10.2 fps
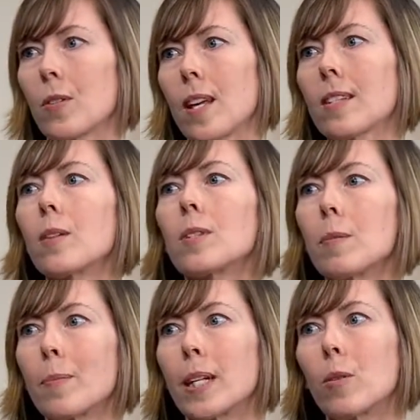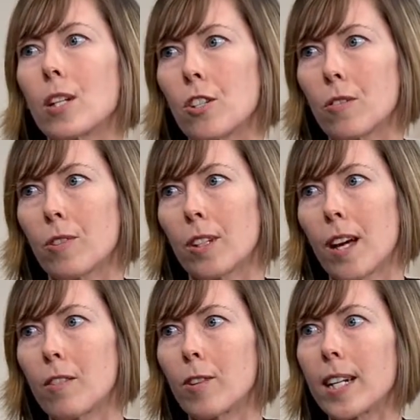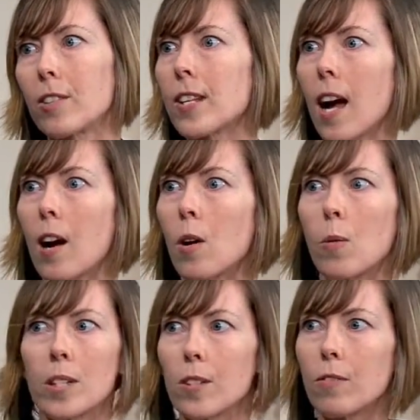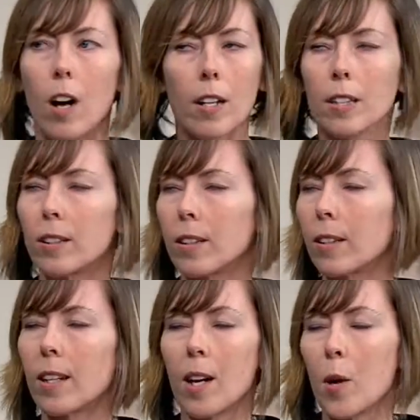So that's always a big question for a lot of writers how once you've got your